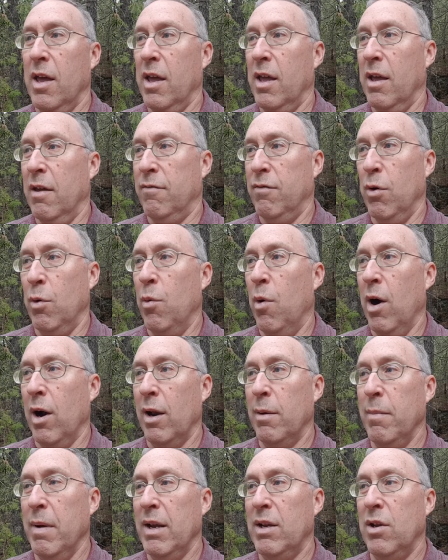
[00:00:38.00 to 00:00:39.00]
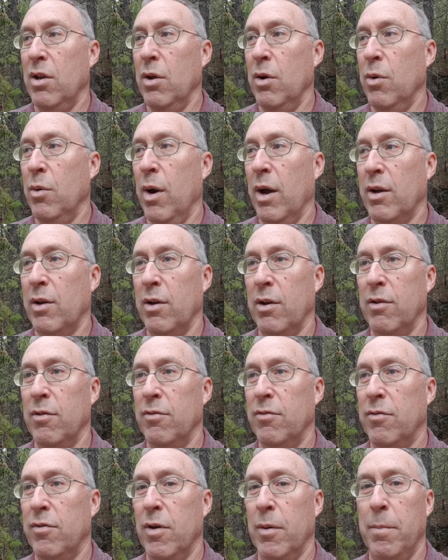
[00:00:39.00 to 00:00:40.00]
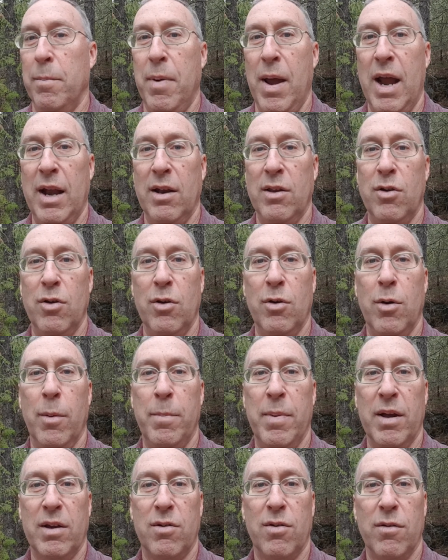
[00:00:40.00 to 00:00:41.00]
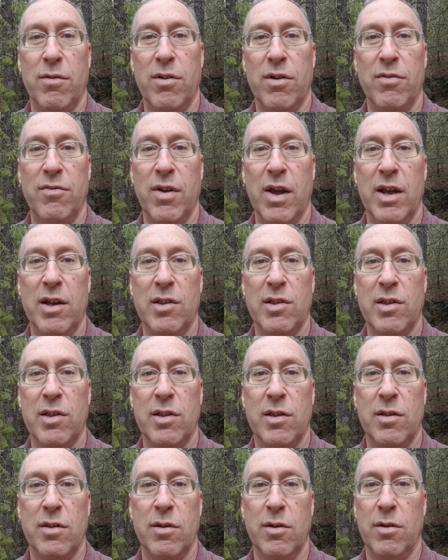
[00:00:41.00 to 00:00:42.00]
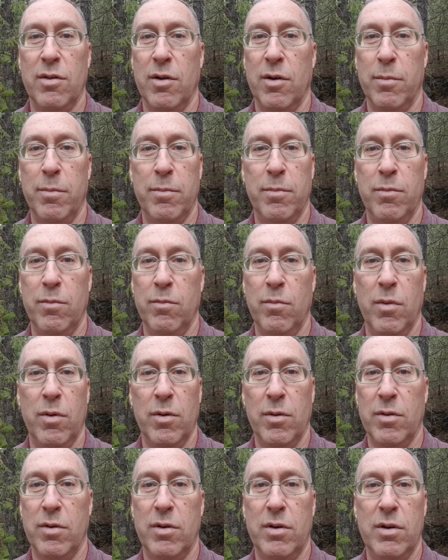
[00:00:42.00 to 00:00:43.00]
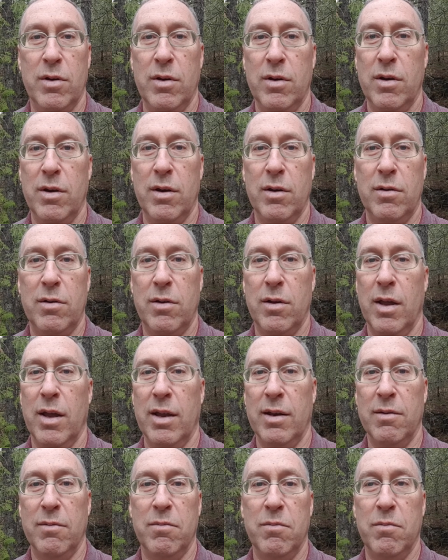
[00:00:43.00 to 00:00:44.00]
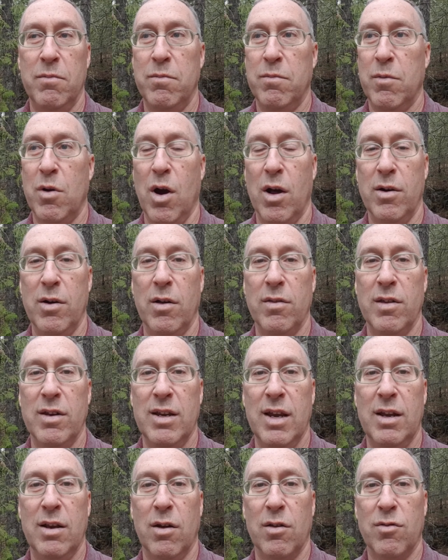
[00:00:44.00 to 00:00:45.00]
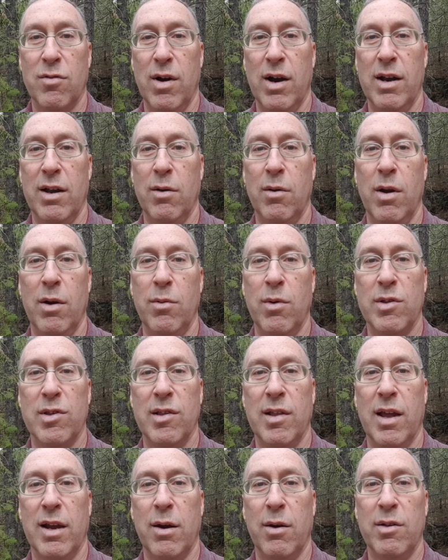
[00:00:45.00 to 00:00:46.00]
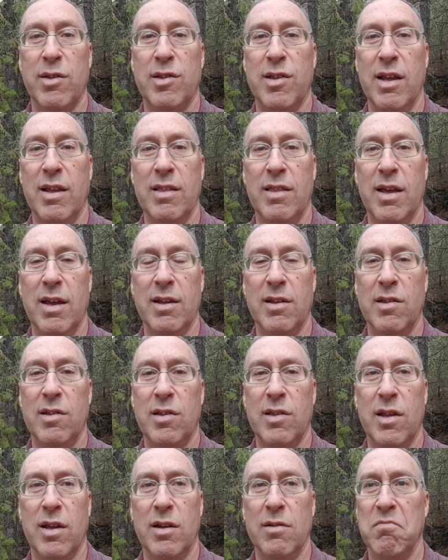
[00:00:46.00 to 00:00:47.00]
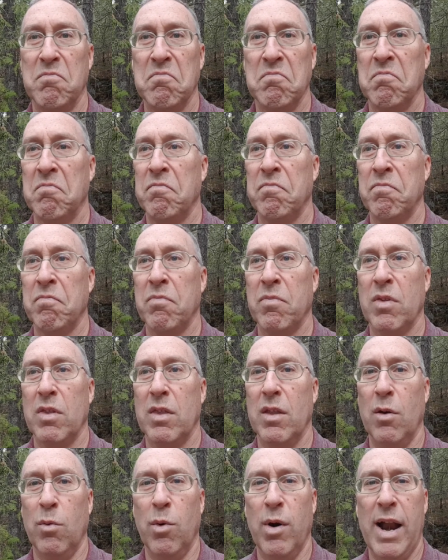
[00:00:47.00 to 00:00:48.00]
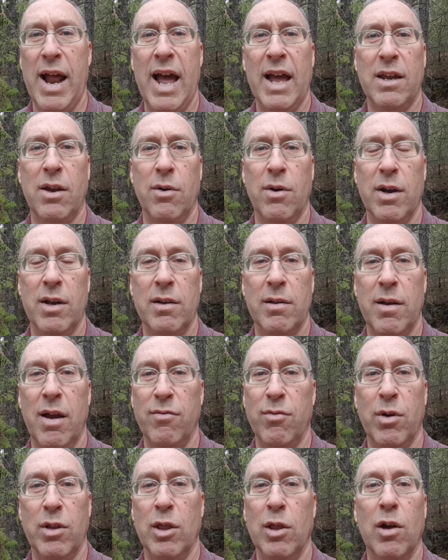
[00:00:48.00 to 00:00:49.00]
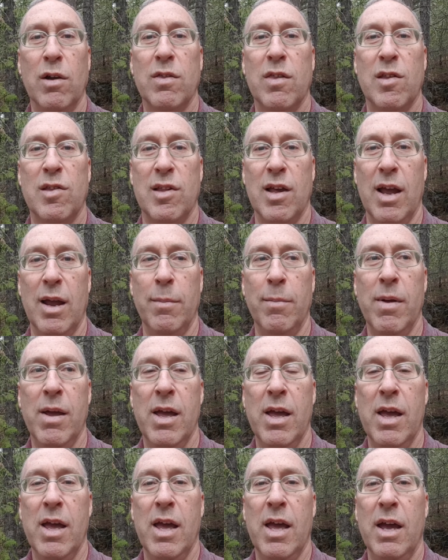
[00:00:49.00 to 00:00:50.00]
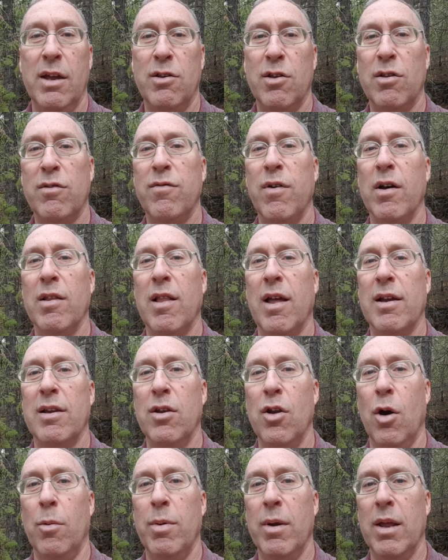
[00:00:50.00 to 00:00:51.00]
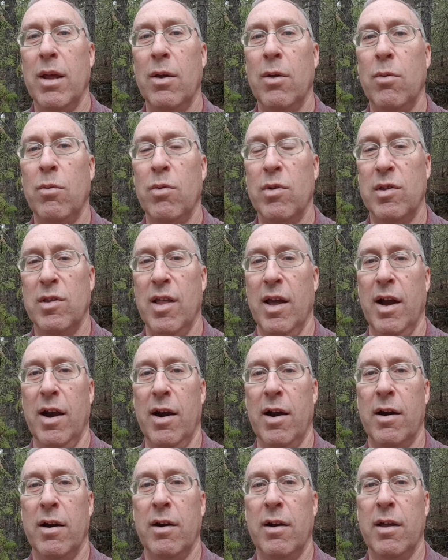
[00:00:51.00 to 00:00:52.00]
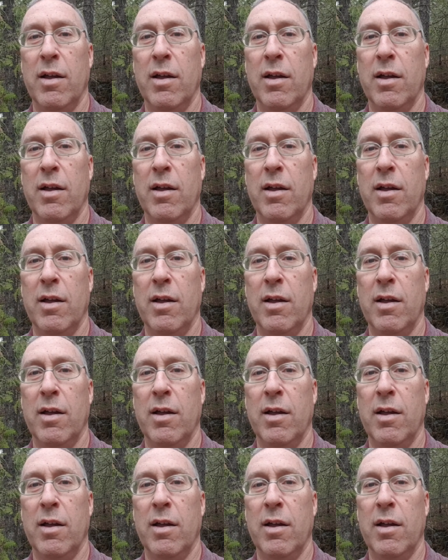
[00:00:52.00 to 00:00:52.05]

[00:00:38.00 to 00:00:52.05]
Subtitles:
if you wanted me to, I could have painted you a picture of their face or, and gotten all the details right. It wasn't like I was seeing things that weren't accurate. Everyone looked the same. It just felt like nobody was there.